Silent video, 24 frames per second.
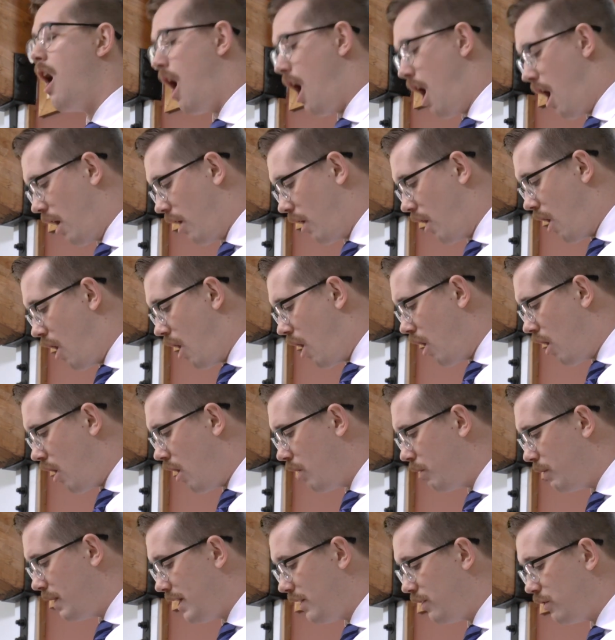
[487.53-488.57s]
are
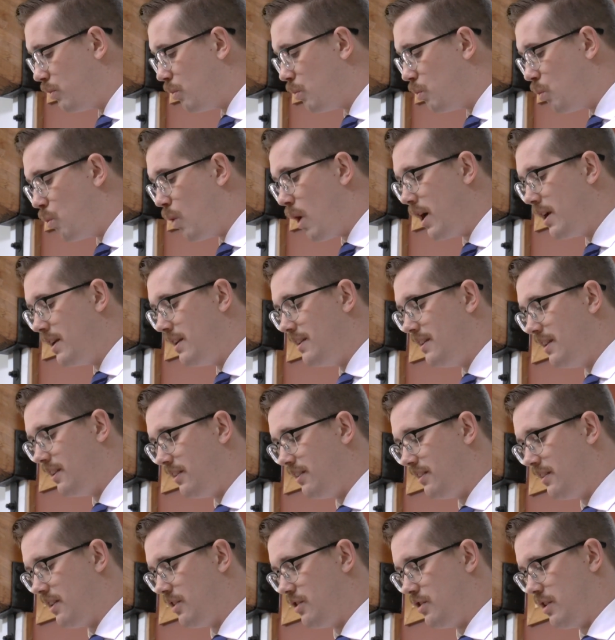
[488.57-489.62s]
always one
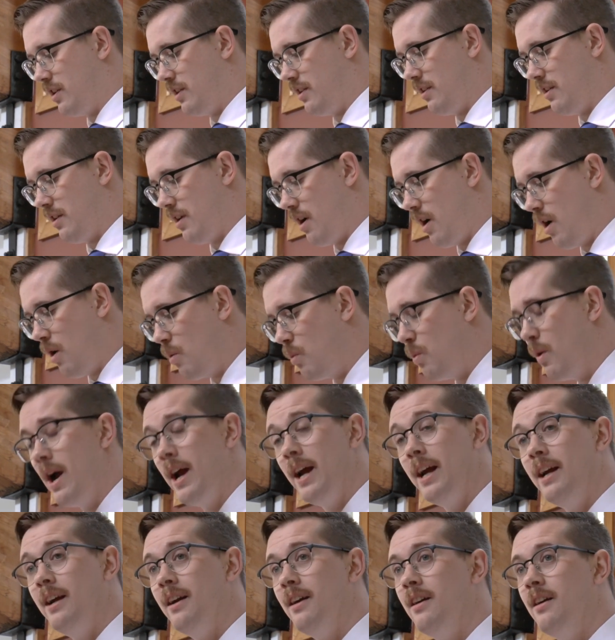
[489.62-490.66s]
decision
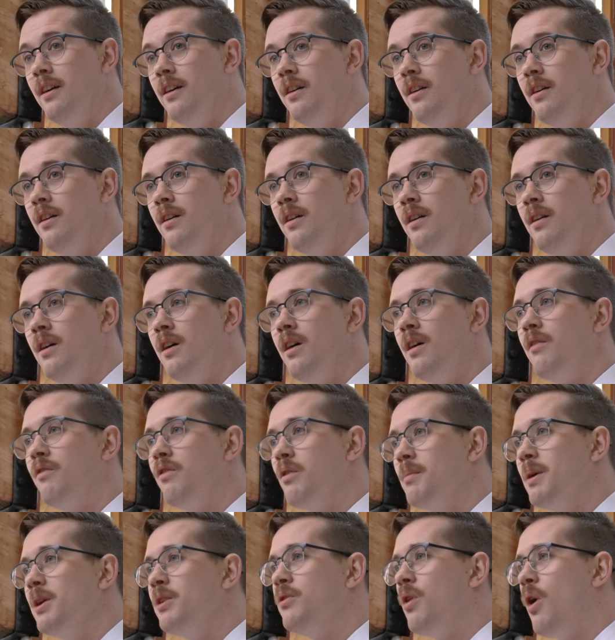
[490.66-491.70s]
away
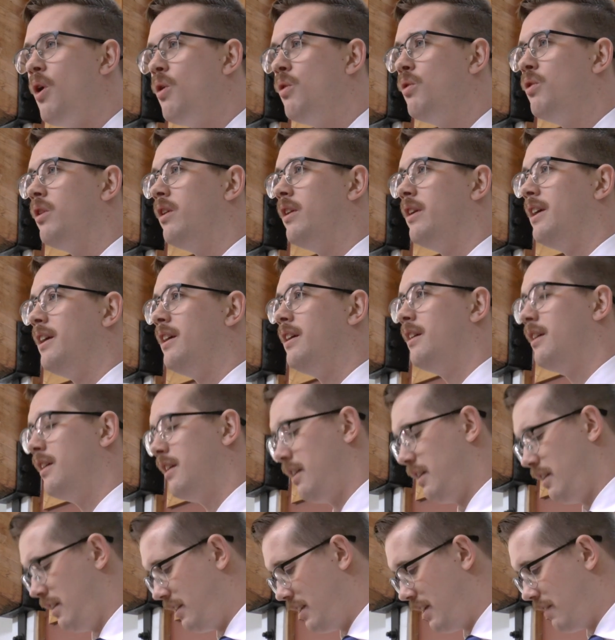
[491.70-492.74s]
from a totally
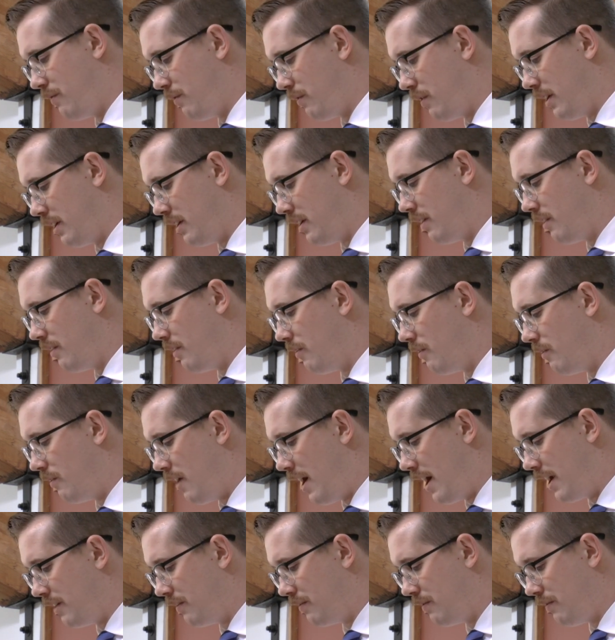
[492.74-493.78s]
different
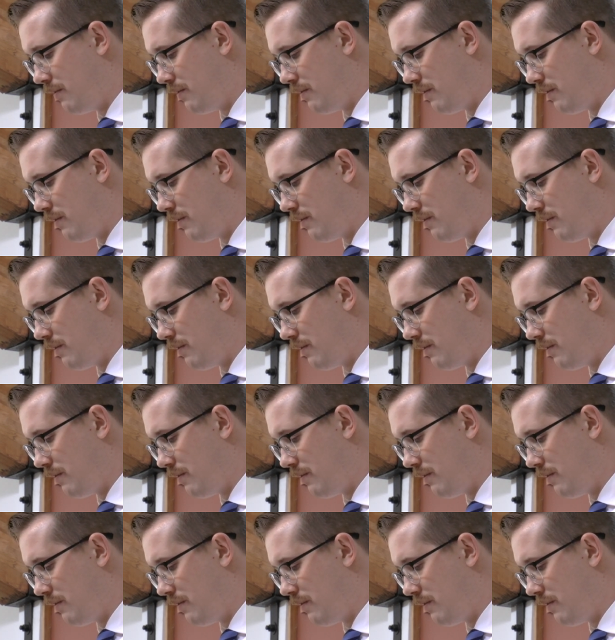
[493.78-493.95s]
life.